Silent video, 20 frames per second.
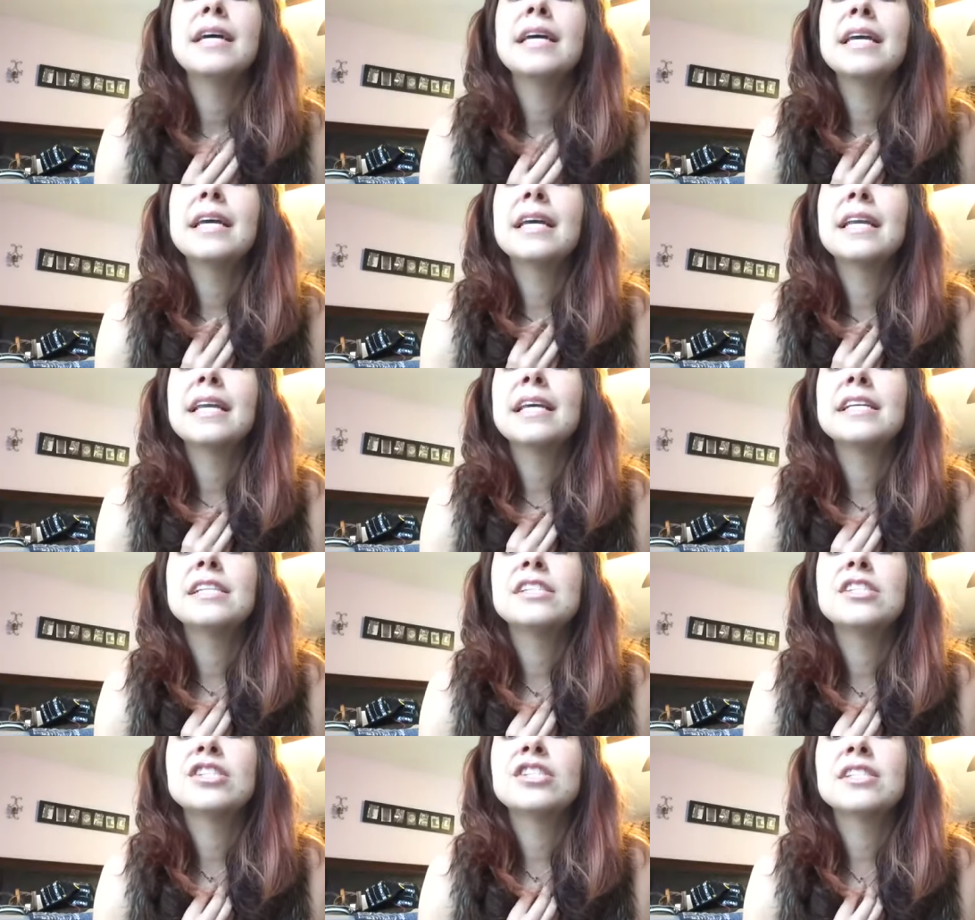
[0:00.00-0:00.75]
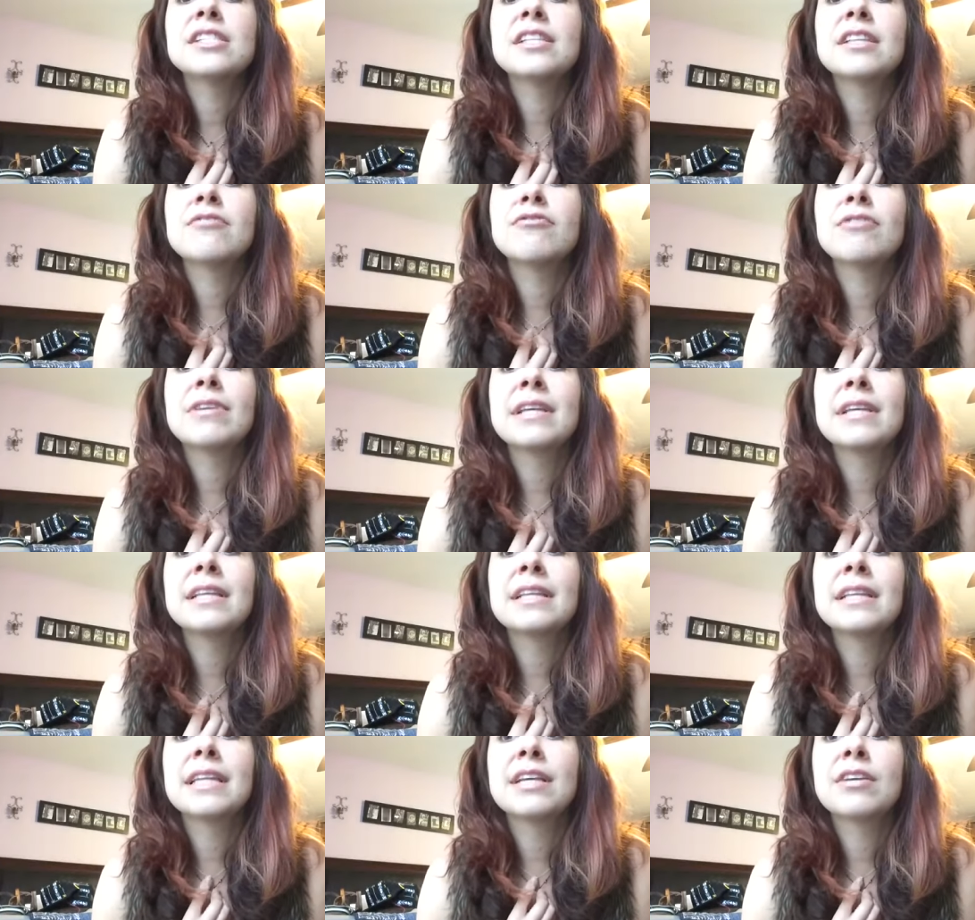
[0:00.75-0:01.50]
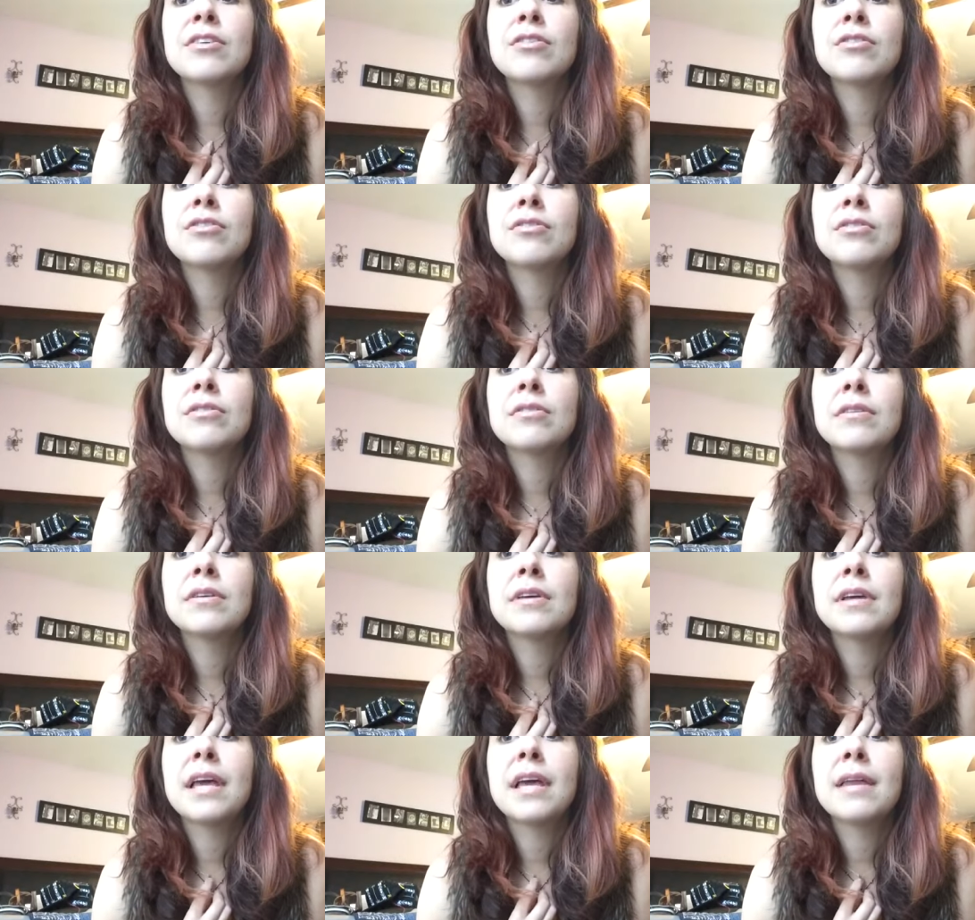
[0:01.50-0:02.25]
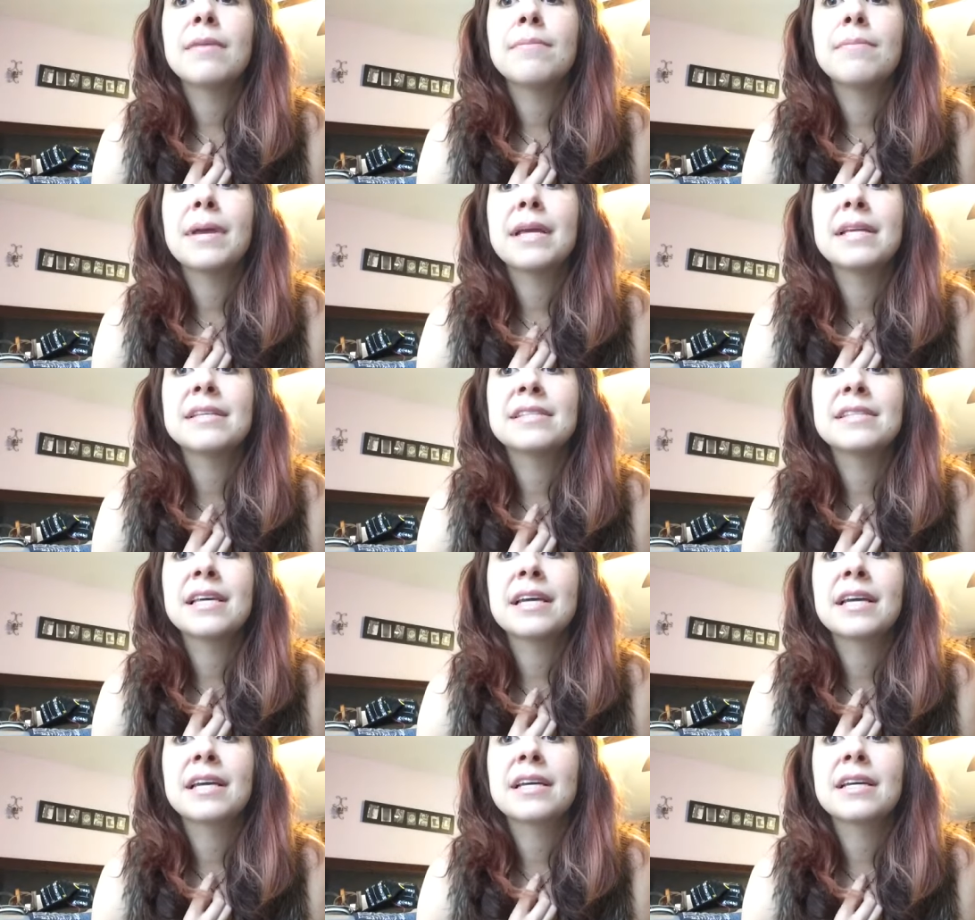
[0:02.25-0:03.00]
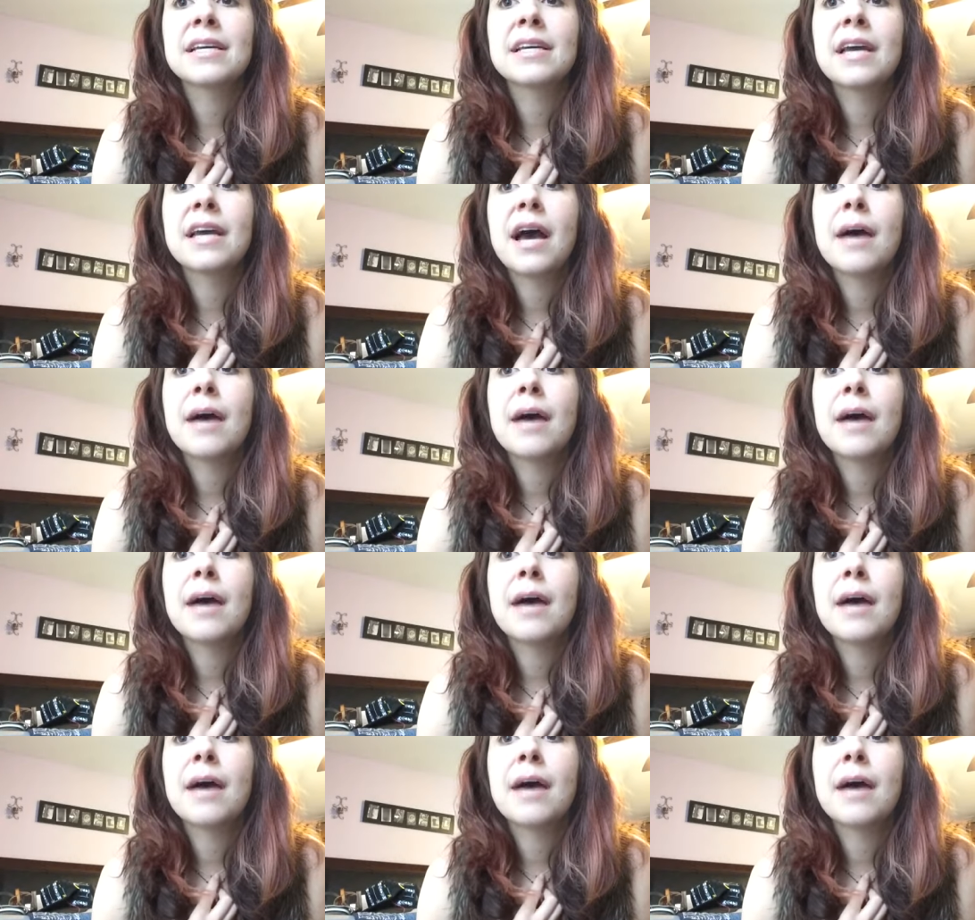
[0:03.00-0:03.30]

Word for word: It is just really little and basic.